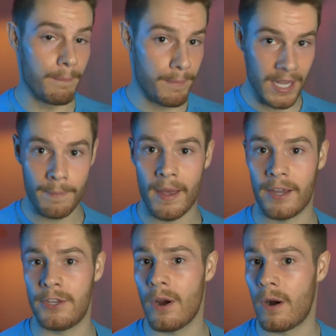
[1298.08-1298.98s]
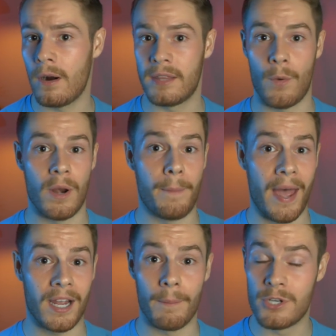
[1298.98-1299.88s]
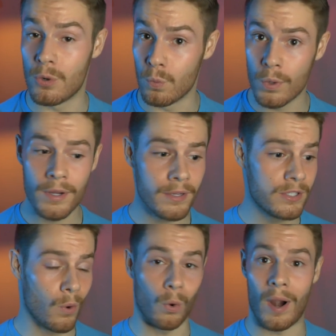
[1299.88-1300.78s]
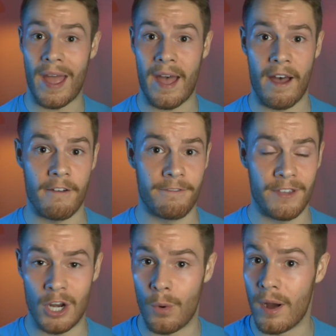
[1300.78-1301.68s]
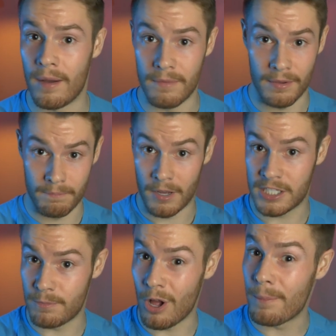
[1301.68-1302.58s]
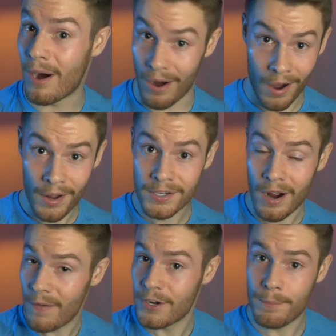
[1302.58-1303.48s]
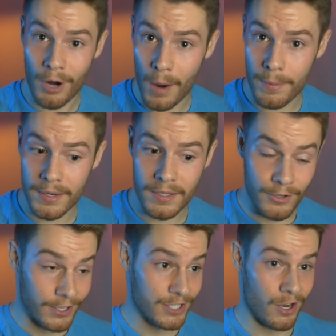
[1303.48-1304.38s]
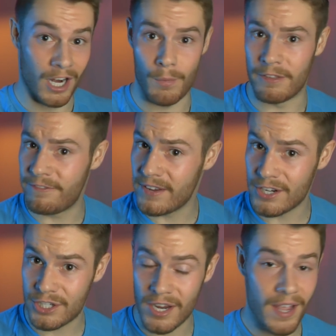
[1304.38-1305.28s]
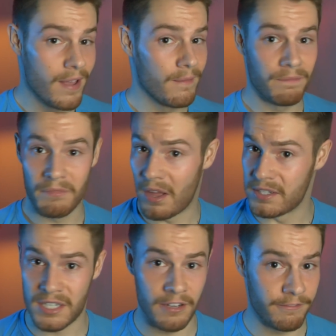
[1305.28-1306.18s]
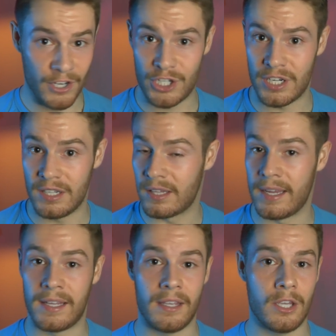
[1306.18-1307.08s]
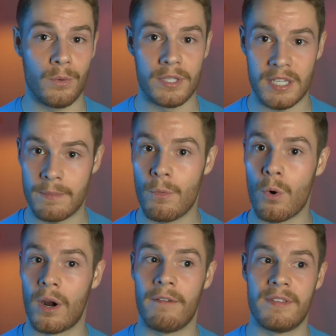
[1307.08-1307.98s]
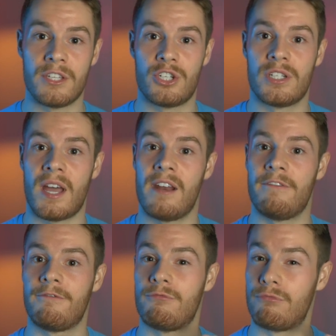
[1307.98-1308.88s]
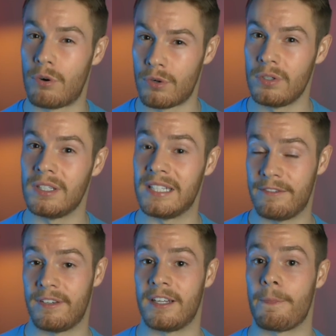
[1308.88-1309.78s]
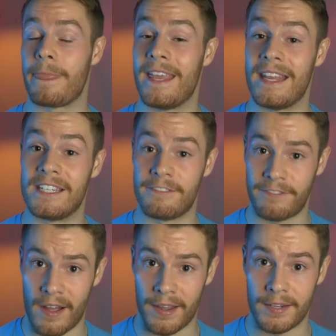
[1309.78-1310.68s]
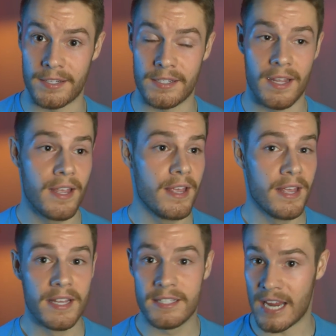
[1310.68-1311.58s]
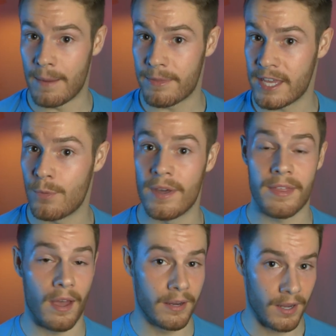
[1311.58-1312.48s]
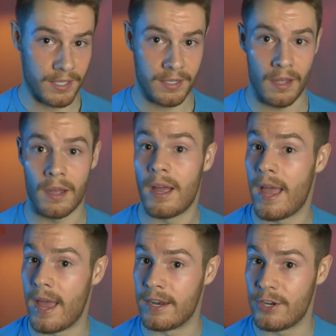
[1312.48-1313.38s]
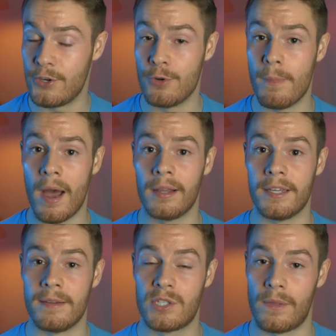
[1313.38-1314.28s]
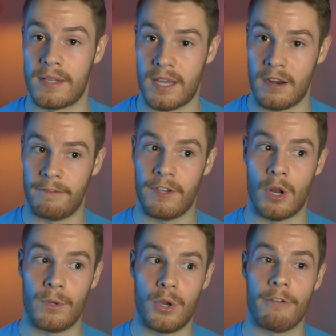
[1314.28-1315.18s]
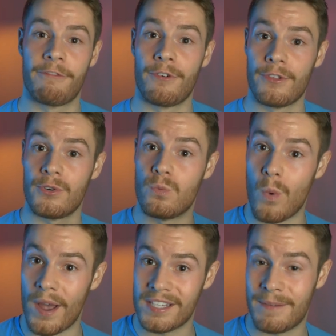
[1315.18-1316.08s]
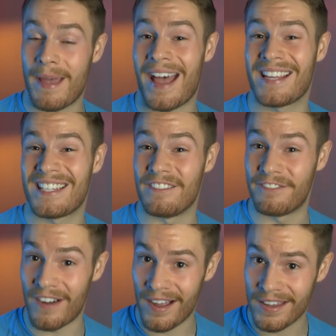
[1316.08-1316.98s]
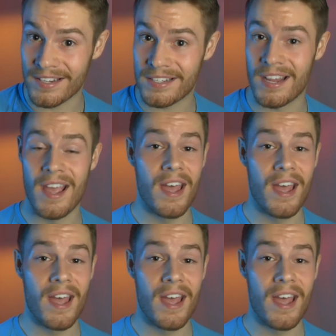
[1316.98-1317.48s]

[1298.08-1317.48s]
big backyard, they want to back up to woods or have, you know, a, a, a, small pond on their property. You can stock it with fish, hunting, fishing, like you will see more of this just kind of rural living in Defiance. Same thing with Augusta and New Melle. So that's kind of, you know, you go further west past Defiance.